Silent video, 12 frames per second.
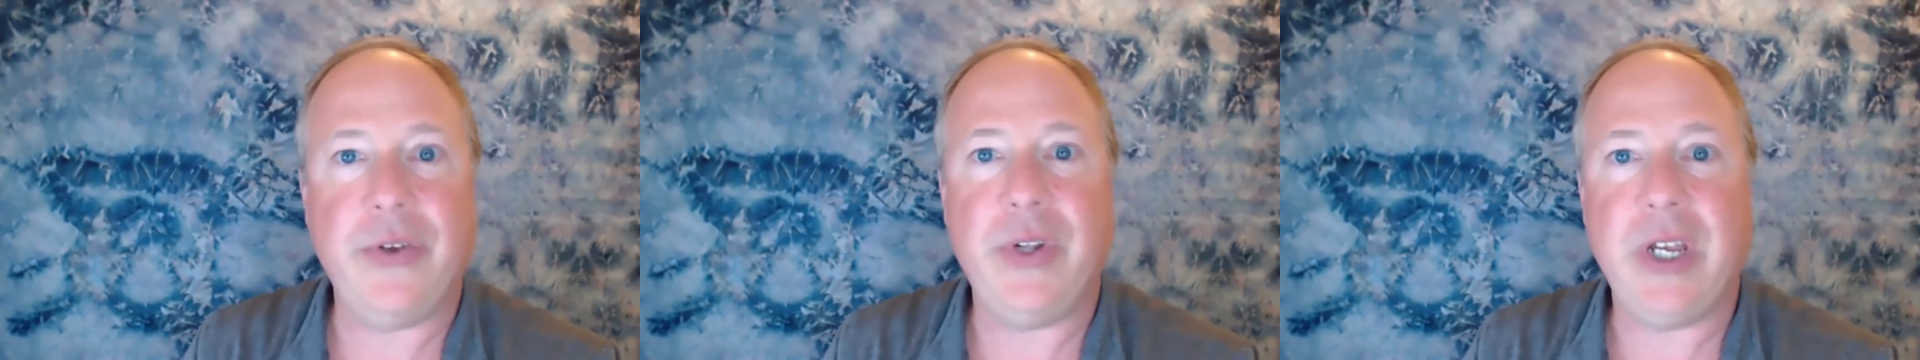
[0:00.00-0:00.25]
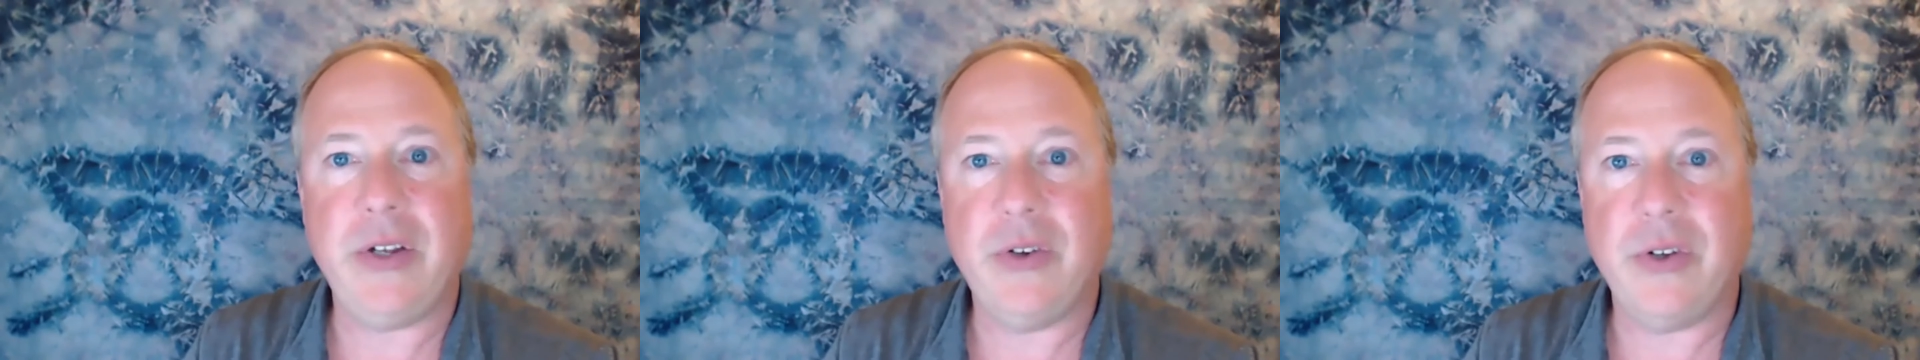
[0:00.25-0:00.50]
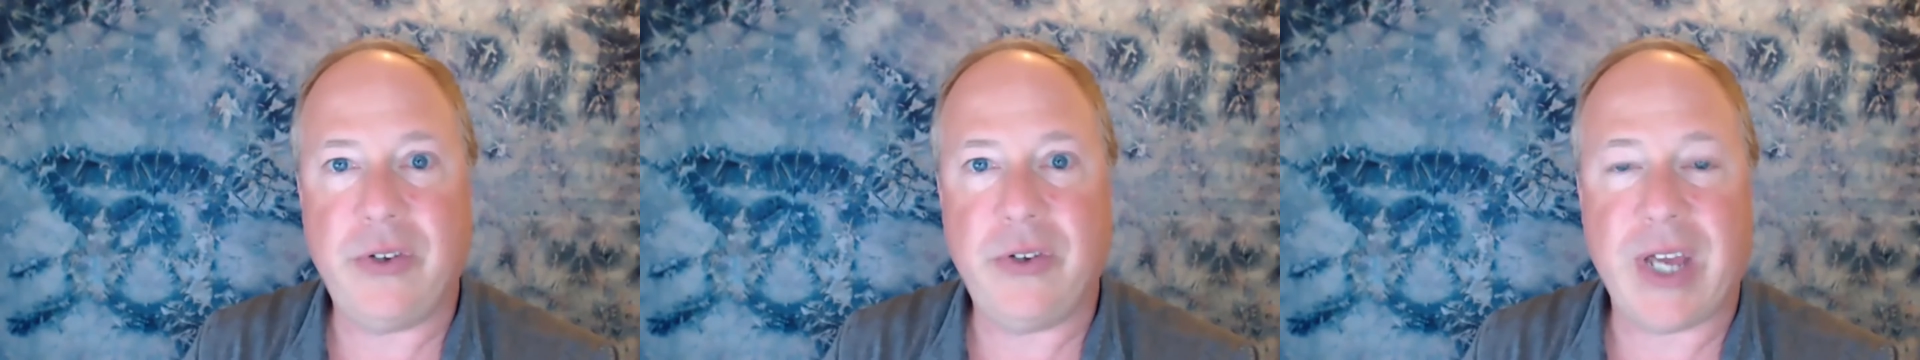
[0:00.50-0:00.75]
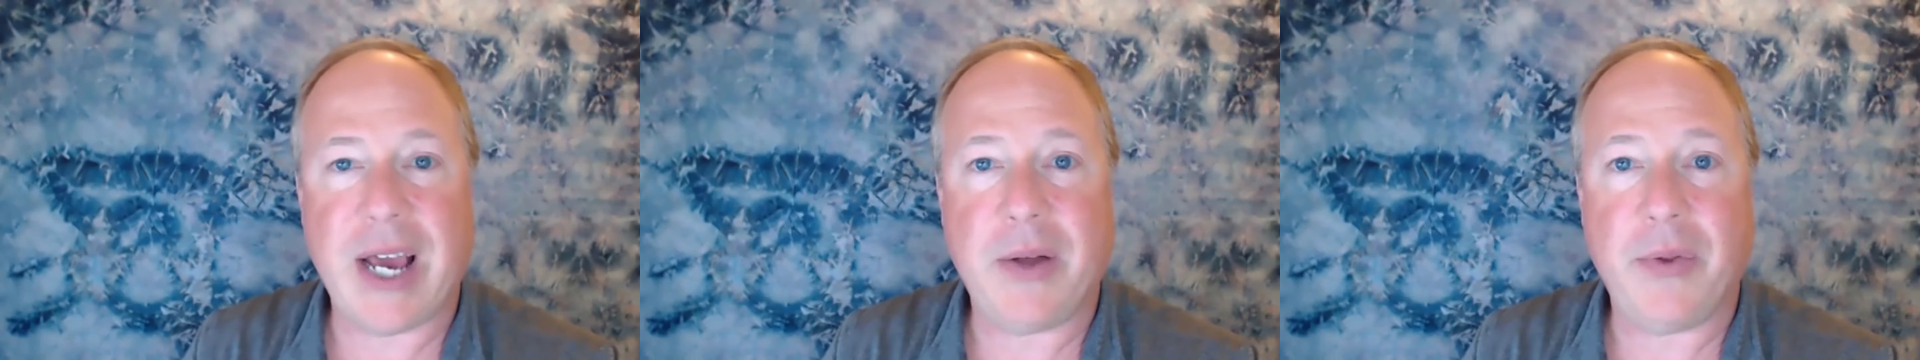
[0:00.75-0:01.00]
you need good
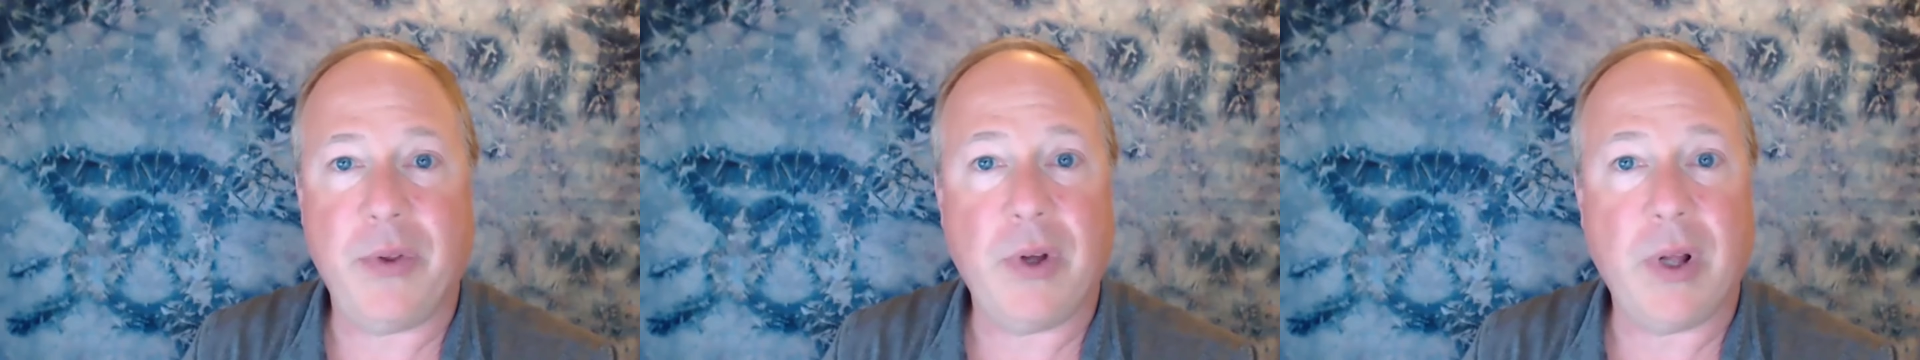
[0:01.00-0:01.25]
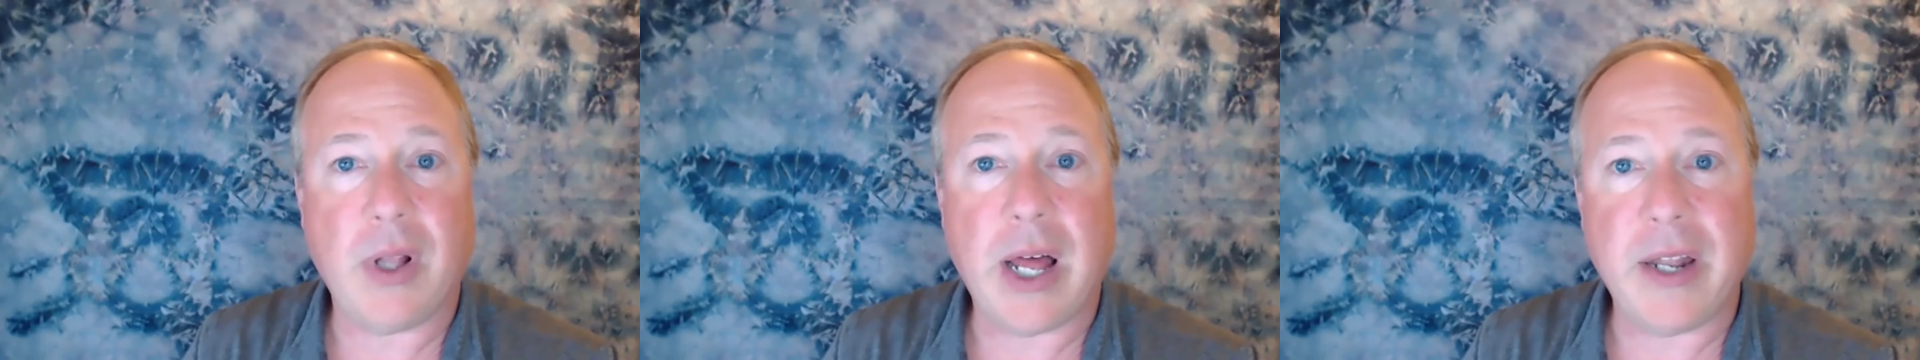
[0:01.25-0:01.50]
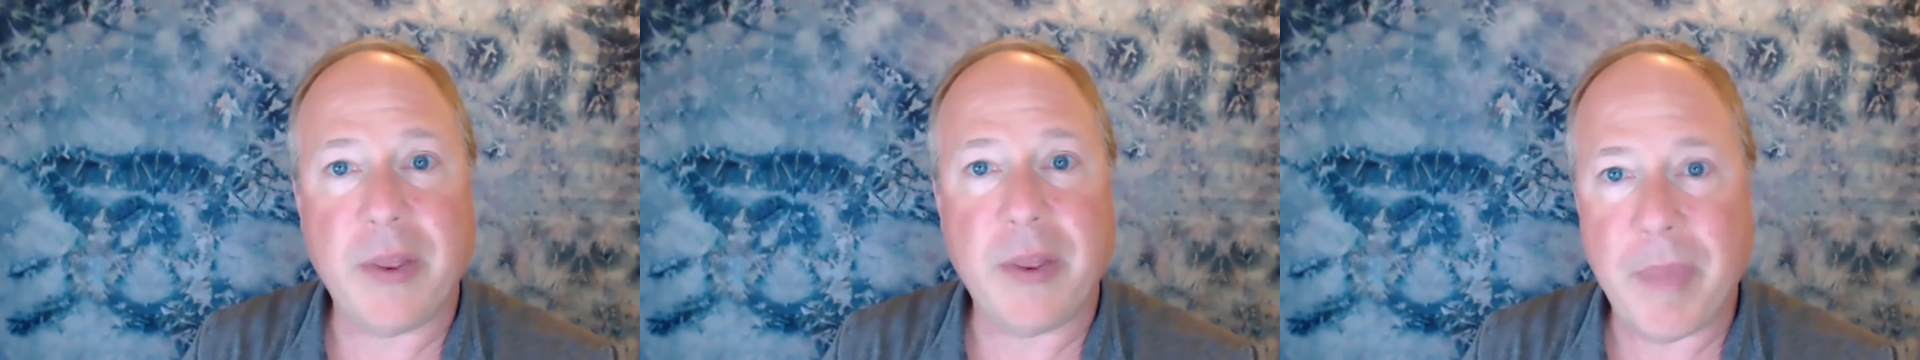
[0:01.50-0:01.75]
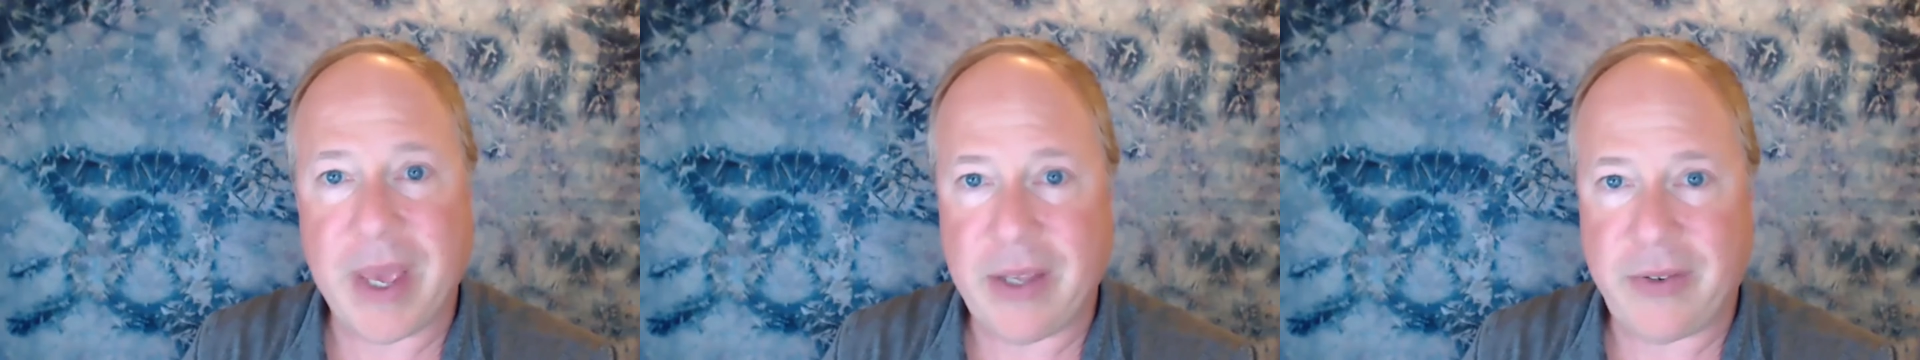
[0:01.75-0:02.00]
sound, a lot of the
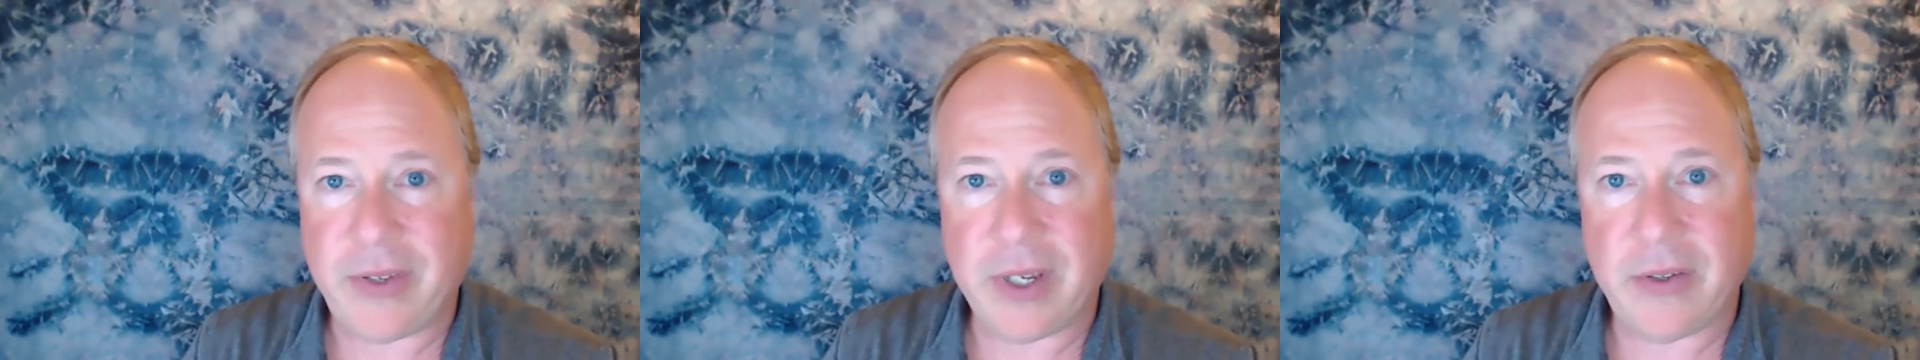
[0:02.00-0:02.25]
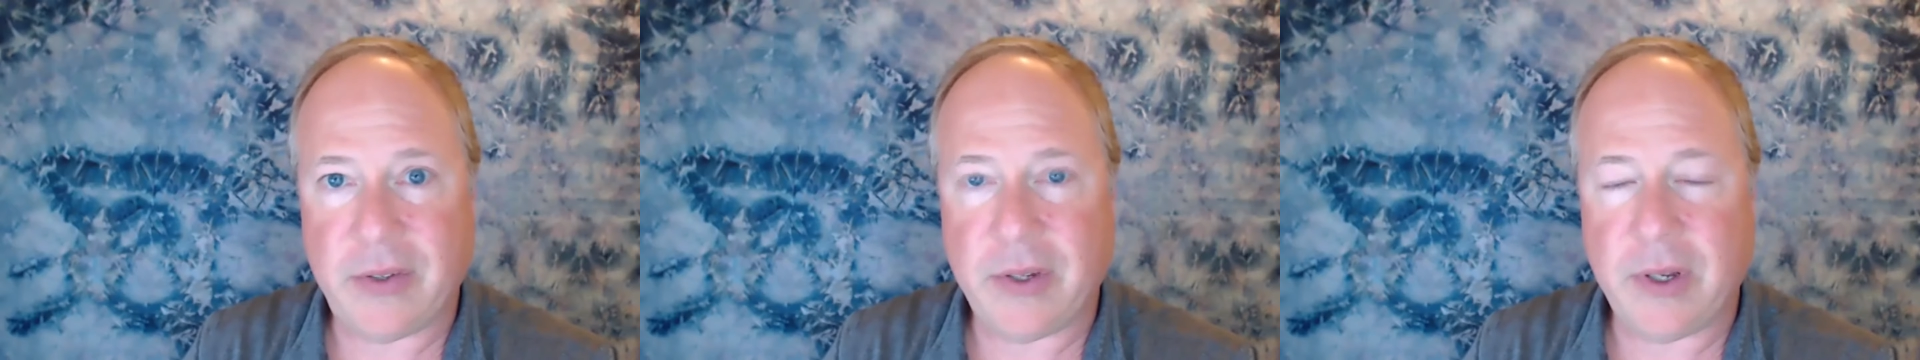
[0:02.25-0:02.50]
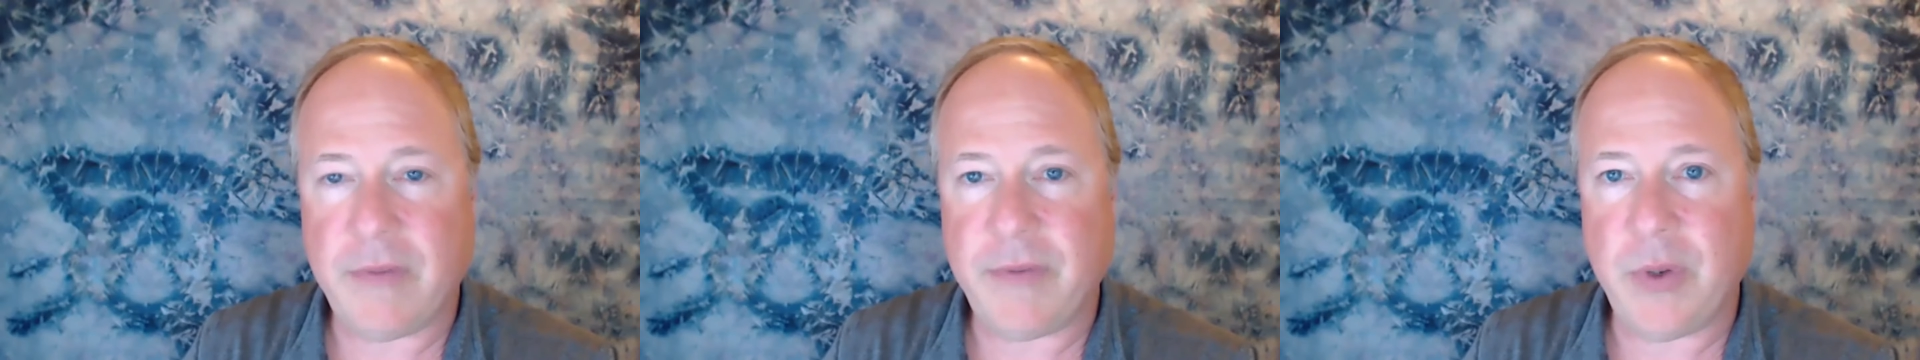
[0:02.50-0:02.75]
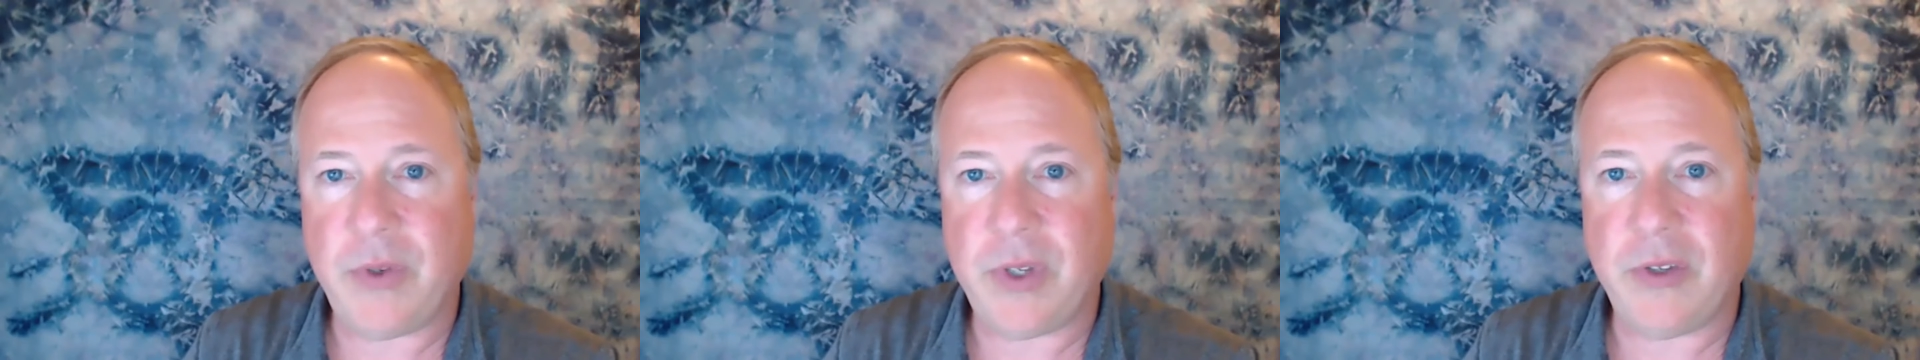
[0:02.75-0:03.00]
basics of
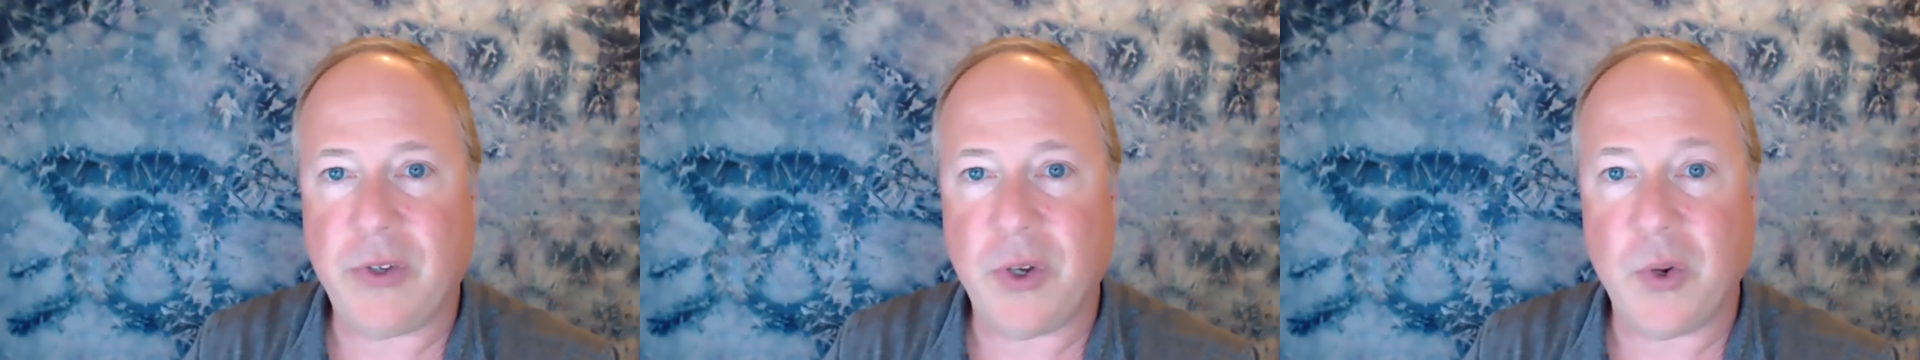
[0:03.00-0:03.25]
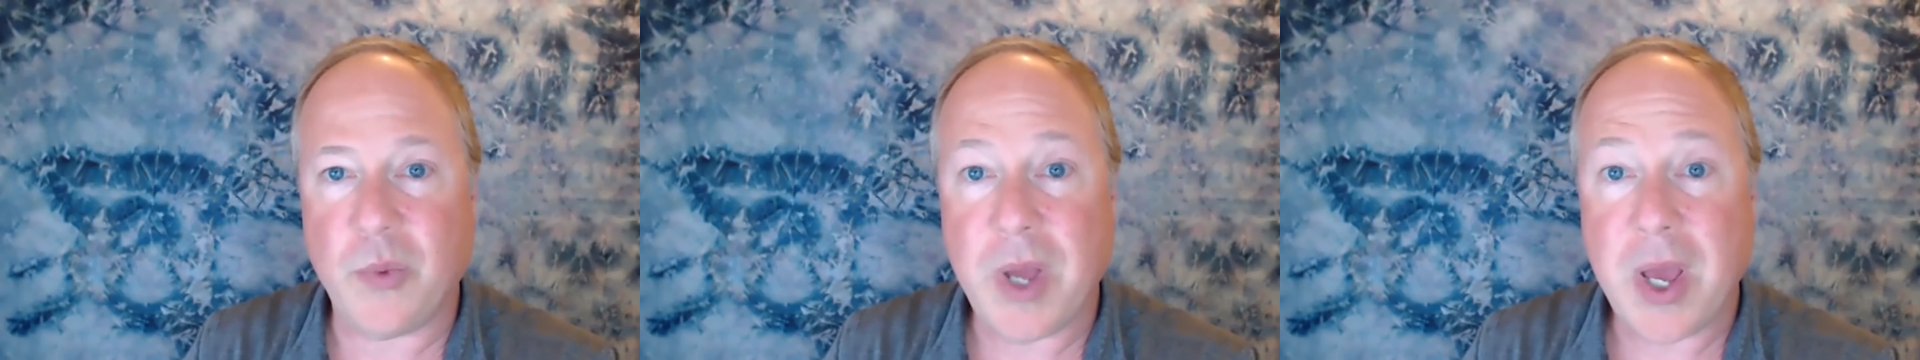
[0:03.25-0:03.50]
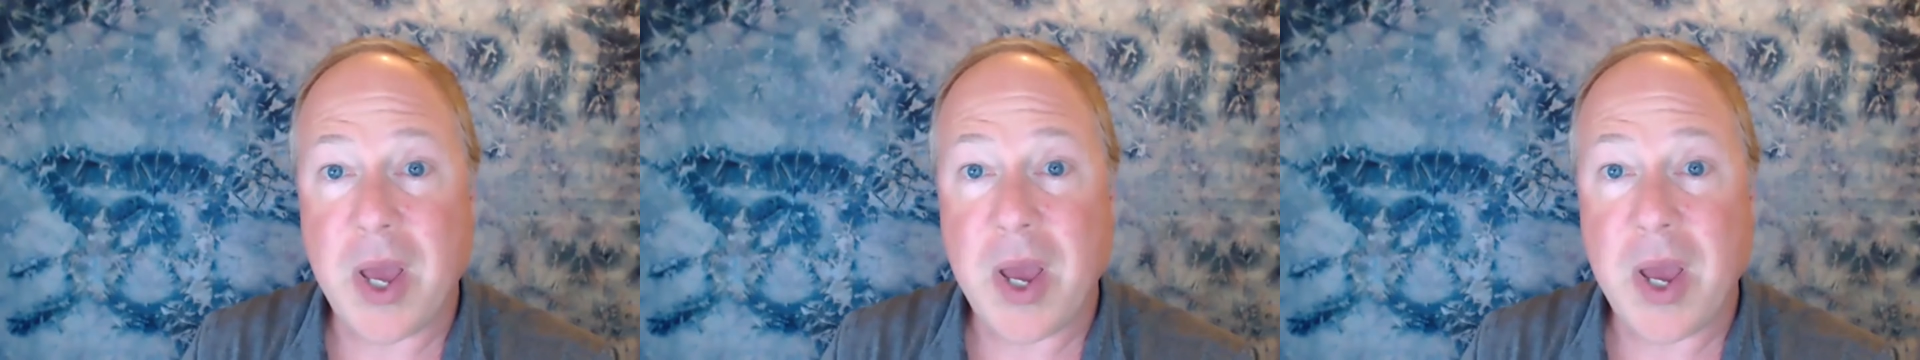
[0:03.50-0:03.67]
using Zoom.